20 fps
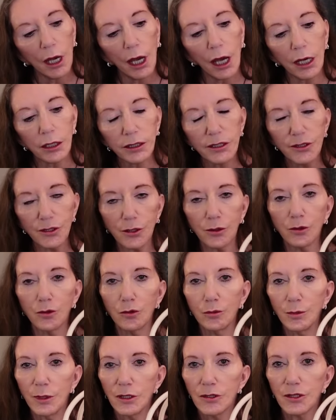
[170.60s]
and it's
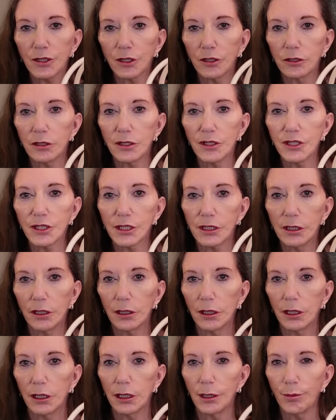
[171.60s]
almost got a
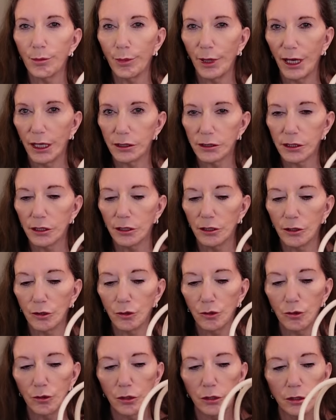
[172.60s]
slightly padded
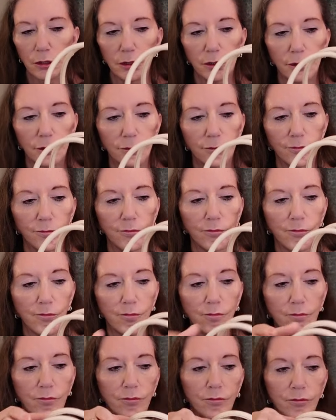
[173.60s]
look,
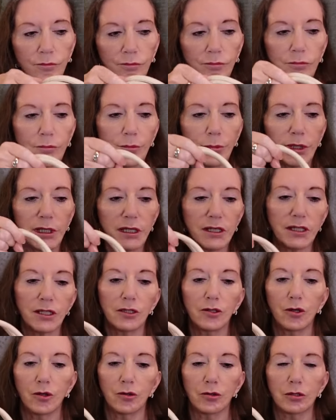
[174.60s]
but it's
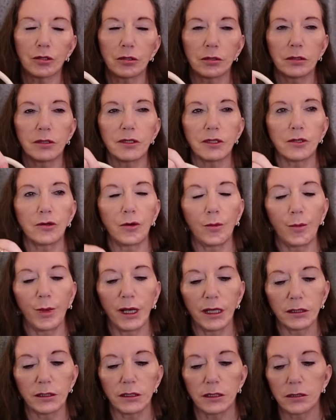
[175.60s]
not. It's not
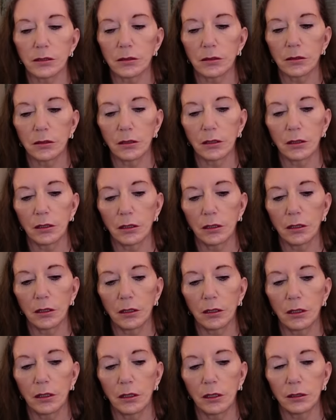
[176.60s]
padded.
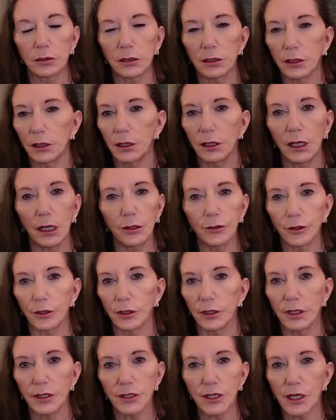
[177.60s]
The leather
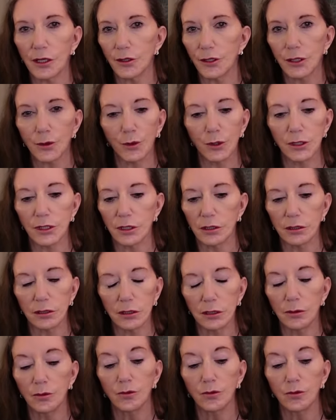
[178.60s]
is exquisite, it